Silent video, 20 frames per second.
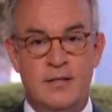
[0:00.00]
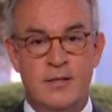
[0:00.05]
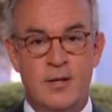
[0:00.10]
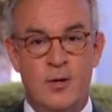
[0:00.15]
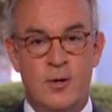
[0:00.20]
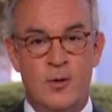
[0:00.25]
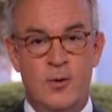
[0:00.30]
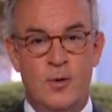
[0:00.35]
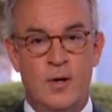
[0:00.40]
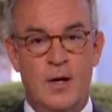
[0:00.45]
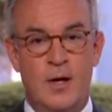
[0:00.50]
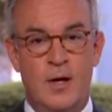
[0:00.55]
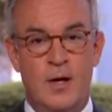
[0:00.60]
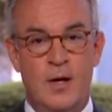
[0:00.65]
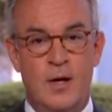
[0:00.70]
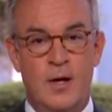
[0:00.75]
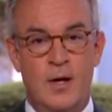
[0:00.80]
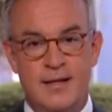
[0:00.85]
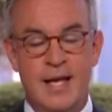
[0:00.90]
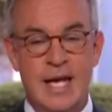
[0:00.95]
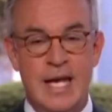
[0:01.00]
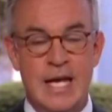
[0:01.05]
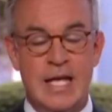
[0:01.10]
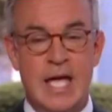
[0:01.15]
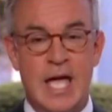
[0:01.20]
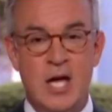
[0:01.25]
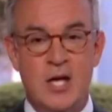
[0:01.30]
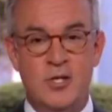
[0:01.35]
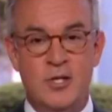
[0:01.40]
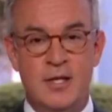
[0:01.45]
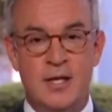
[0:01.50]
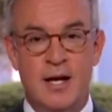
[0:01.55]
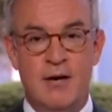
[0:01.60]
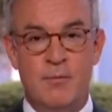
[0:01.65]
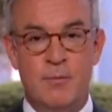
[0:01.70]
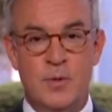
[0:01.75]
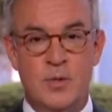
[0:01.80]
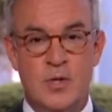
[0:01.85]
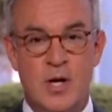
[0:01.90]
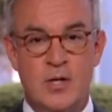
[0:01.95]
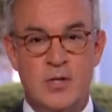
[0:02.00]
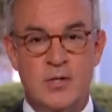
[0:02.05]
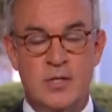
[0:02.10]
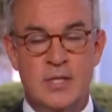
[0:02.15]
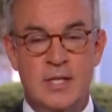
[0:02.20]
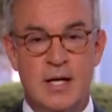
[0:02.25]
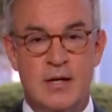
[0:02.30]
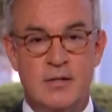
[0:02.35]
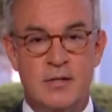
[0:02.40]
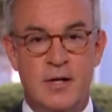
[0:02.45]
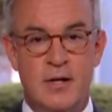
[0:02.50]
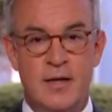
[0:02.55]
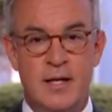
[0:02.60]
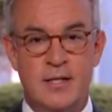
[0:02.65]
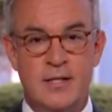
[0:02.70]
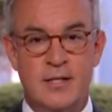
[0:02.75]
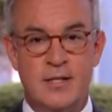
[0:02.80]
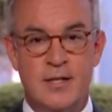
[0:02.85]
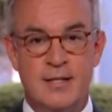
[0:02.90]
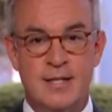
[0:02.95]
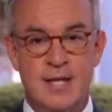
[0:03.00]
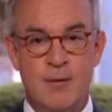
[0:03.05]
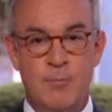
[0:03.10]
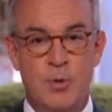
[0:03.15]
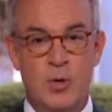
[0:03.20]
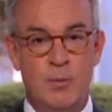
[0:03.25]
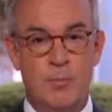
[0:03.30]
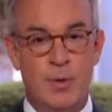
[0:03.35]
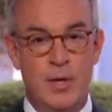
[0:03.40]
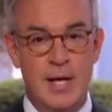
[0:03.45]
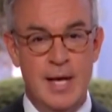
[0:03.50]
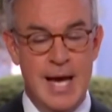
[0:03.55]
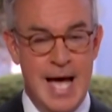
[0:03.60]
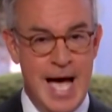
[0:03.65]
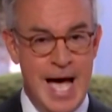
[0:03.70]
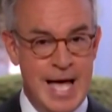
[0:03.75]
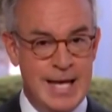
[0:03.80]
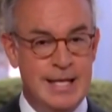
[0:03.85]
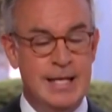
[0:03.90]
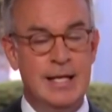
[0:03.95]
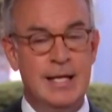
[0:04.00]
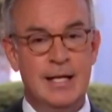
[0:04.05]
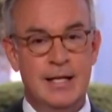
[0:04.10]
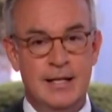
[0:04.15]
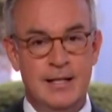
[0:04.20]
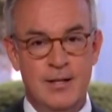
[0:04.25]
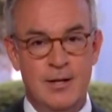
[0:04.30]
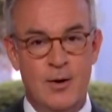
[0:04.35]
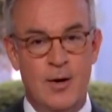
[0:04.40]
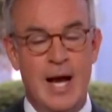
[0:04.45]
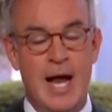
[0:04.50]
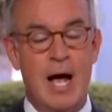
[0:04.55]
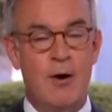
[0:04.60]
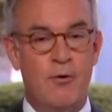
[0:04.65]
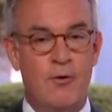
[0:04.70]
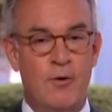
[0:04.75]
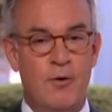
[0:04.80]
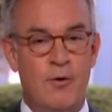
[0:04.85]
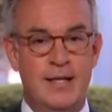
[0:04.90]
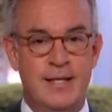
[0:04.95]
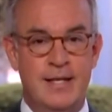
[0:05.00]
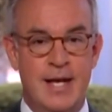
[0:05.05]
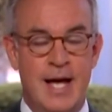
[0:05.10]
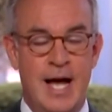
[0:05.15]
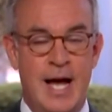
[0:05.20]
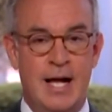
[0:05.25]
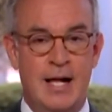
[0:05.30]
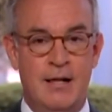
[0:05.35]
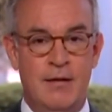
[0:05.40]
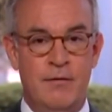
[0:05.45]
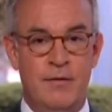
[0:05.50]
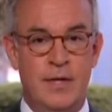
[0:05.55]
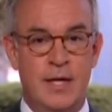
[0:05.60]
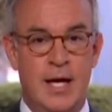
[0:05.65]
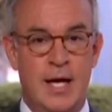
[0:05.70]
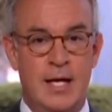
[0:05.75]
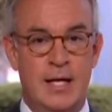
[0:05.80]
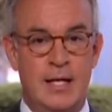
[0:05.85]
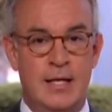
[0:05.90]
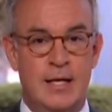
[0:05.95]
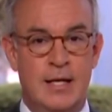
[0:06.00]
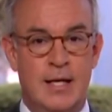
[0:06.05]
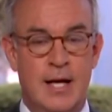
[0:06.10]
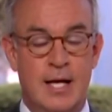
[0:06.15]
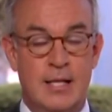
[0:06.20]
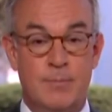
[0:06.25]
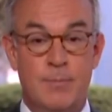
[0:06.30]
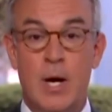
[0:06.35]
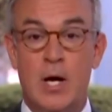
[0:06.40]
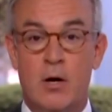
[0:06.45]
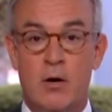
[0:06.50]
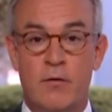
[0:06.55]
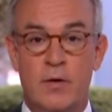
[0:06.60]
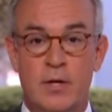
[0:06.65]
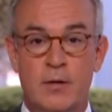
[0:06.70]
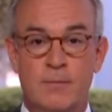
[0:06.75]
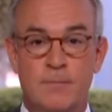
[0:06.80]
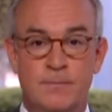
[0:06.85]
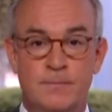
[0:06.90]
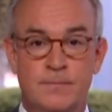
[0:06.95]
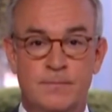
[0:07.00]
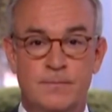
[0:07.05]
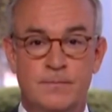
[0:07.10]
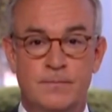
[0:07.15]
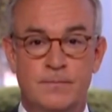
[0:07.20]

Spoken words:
So an indication there from the Treasury Secretary that he's going to stay put, but not, you know, an outright denial of the idea. Guys, back over to you.